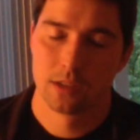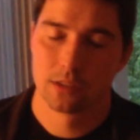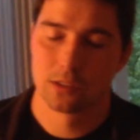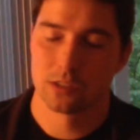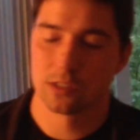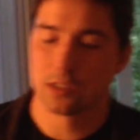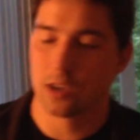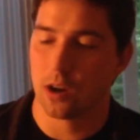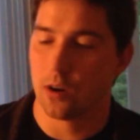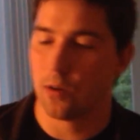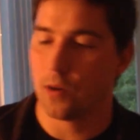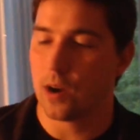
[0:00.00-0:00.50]

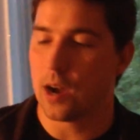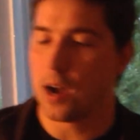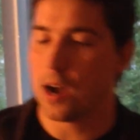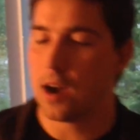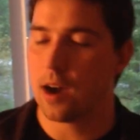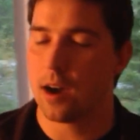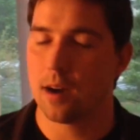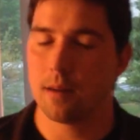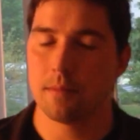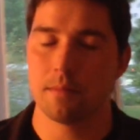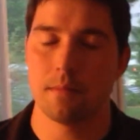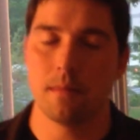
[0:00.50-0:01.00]

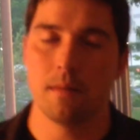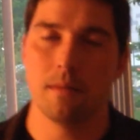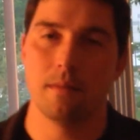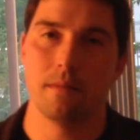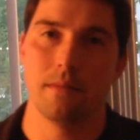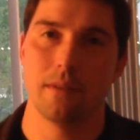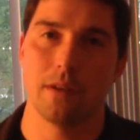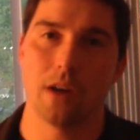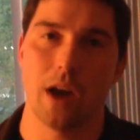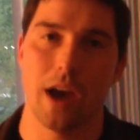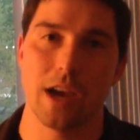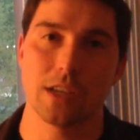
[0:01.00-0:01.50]
So
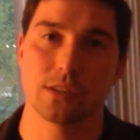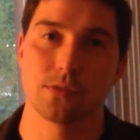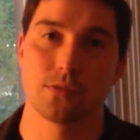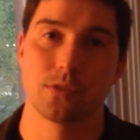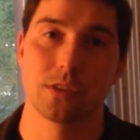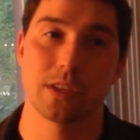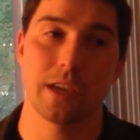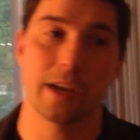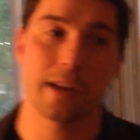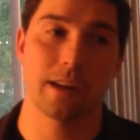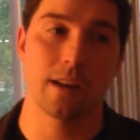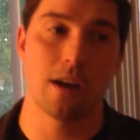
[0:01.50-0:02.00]
as
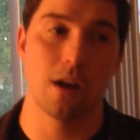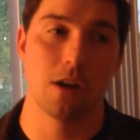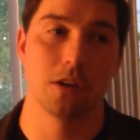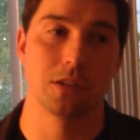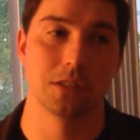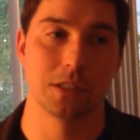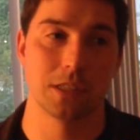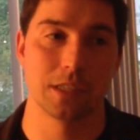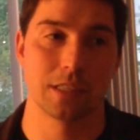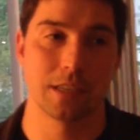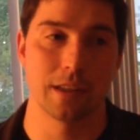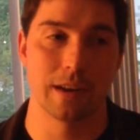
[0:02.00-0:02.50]
for
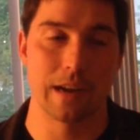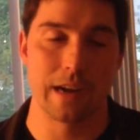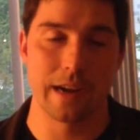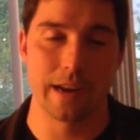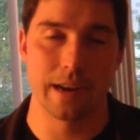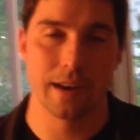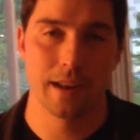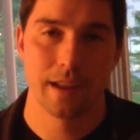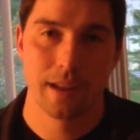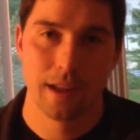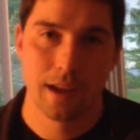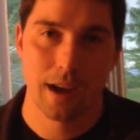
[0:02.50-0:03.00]
technology
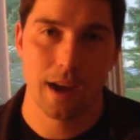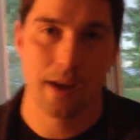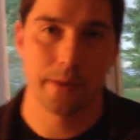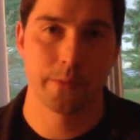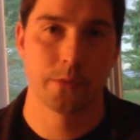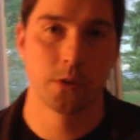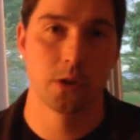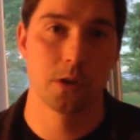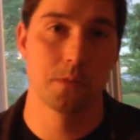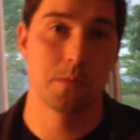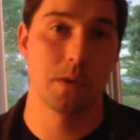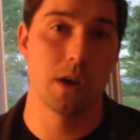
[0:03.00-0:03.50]
tonight, I'm
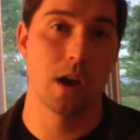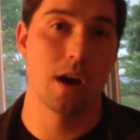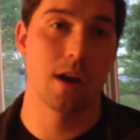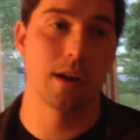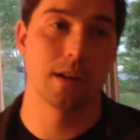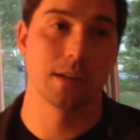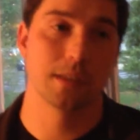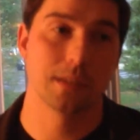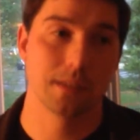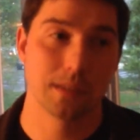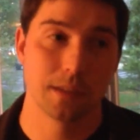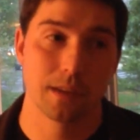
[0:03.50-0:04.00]
going to be
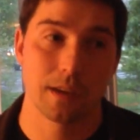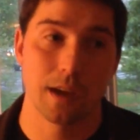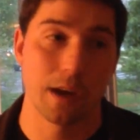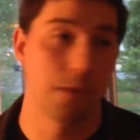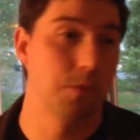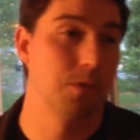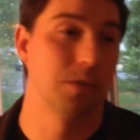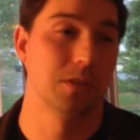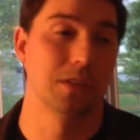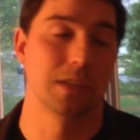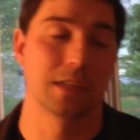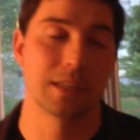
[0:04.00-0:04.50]
honest. I
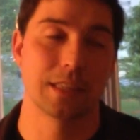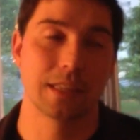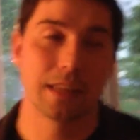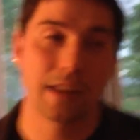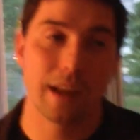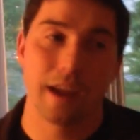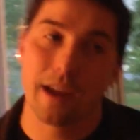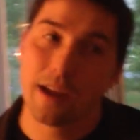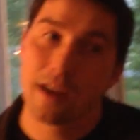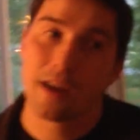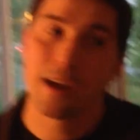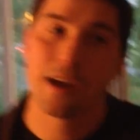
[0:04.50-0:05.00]
was sick
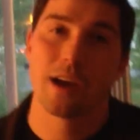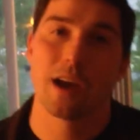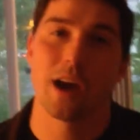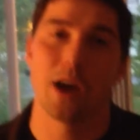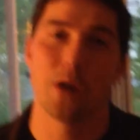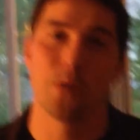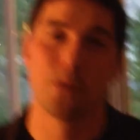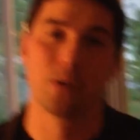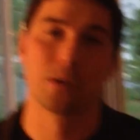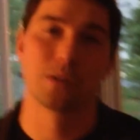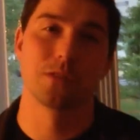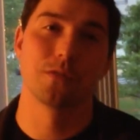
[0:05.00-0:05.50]
today.
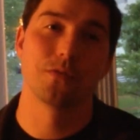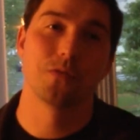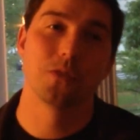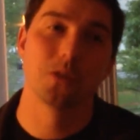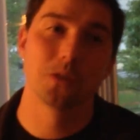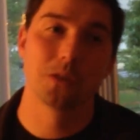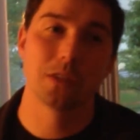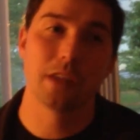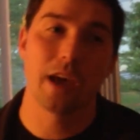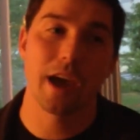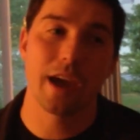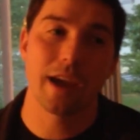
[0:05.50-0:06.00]
I worked a
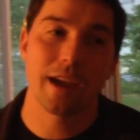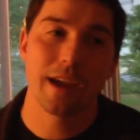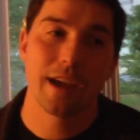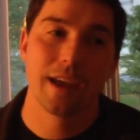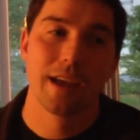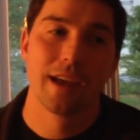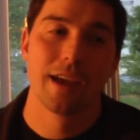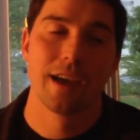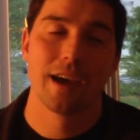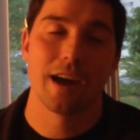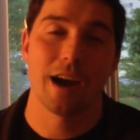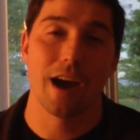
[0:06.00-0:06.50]
full day.
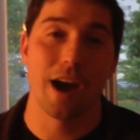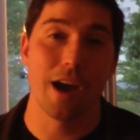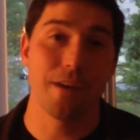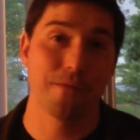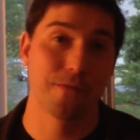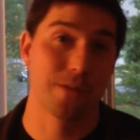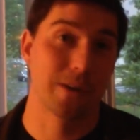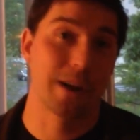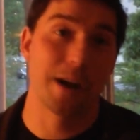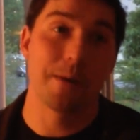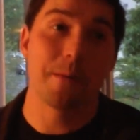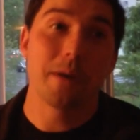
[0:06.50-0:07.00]
I
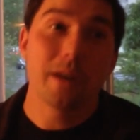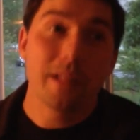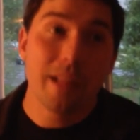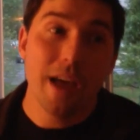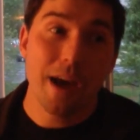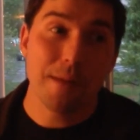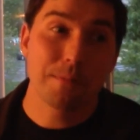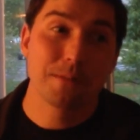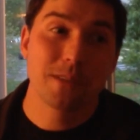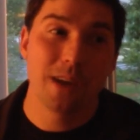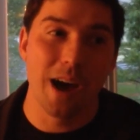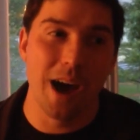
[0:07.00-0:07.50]
forgot my
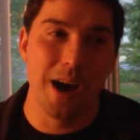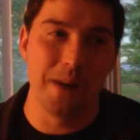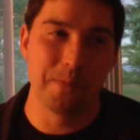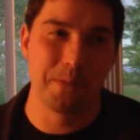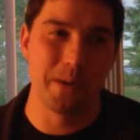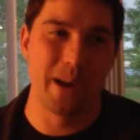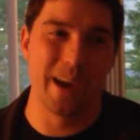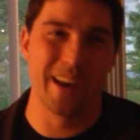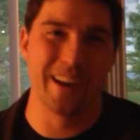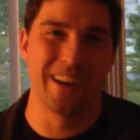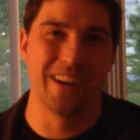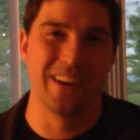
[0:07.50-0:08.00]
laptop
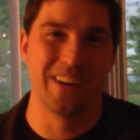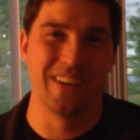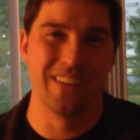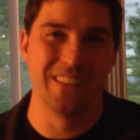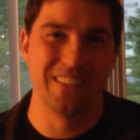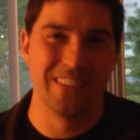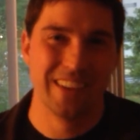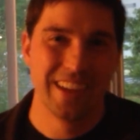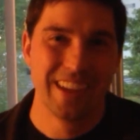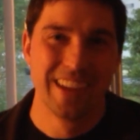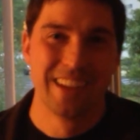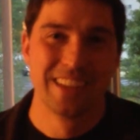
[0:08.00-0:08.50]
at
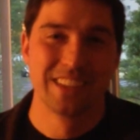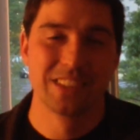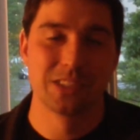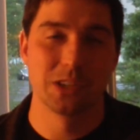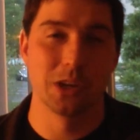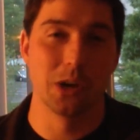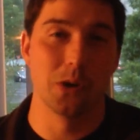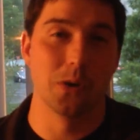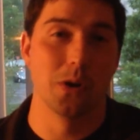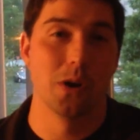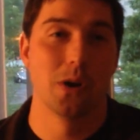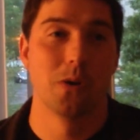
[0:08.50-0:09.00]
home.
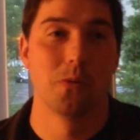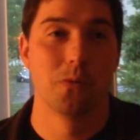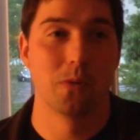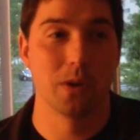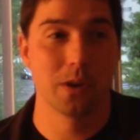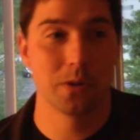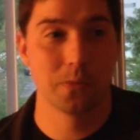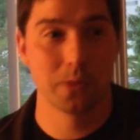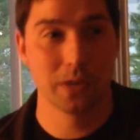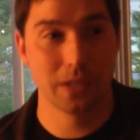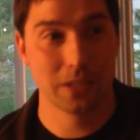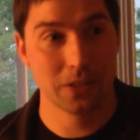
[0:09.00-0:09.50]
So what
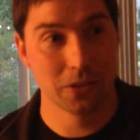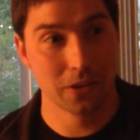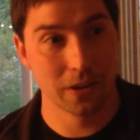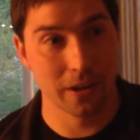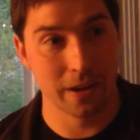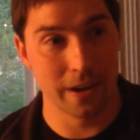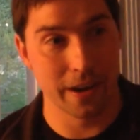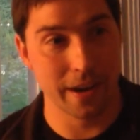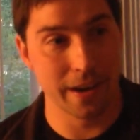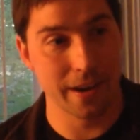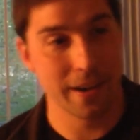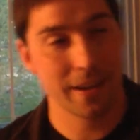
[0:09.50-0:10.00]
did we do
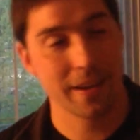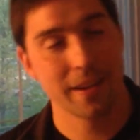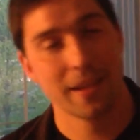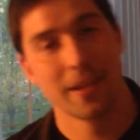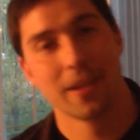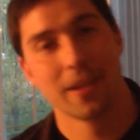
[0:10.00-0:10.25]
tonight?